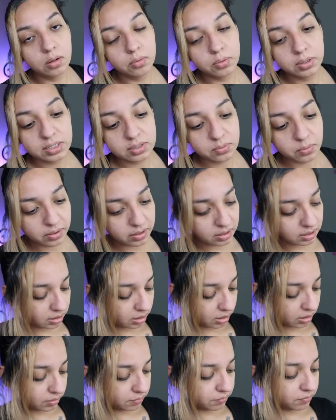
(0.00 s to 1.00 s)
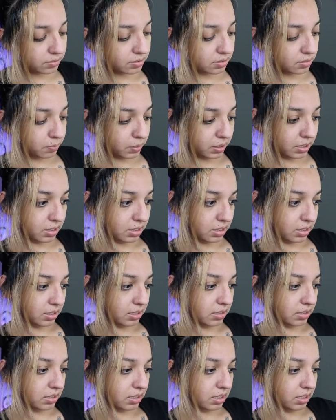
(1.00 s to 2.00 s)
Always wear gloves,
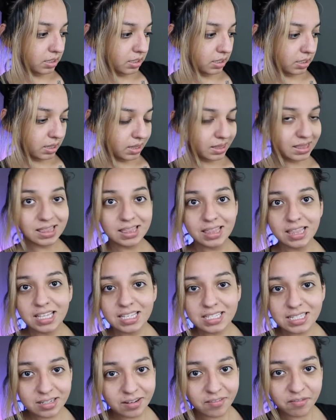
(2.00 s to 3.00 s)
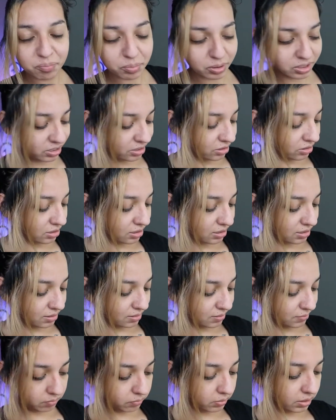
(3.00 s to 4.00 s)
because this stuff burns
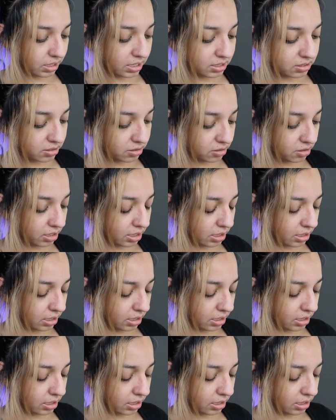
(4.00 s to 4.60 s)
when it gets on your